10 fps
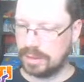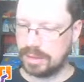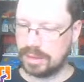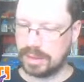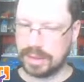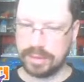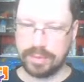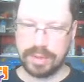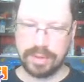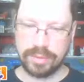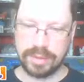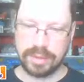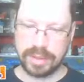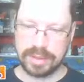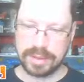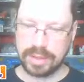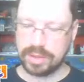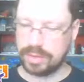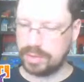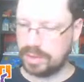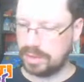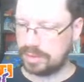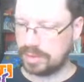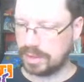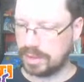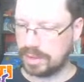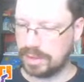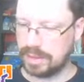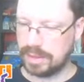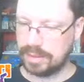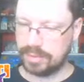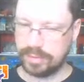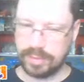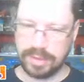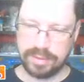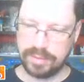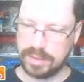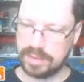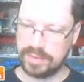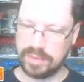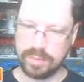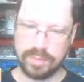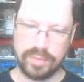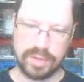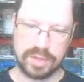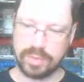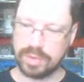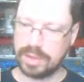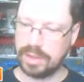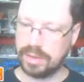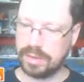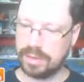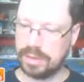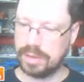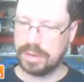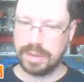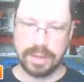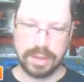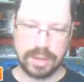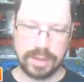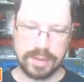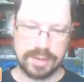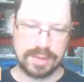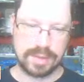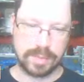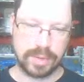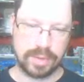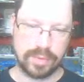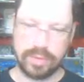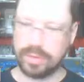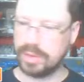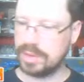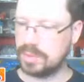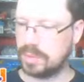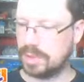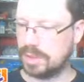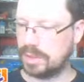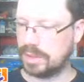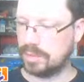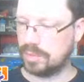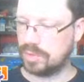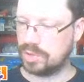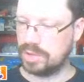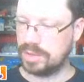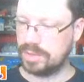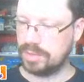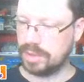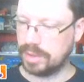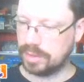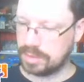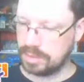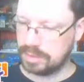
I don't need my sketch underneath, so I can hide that. It will be makes things more clear. This is part of the door as well. I can merge these two layers.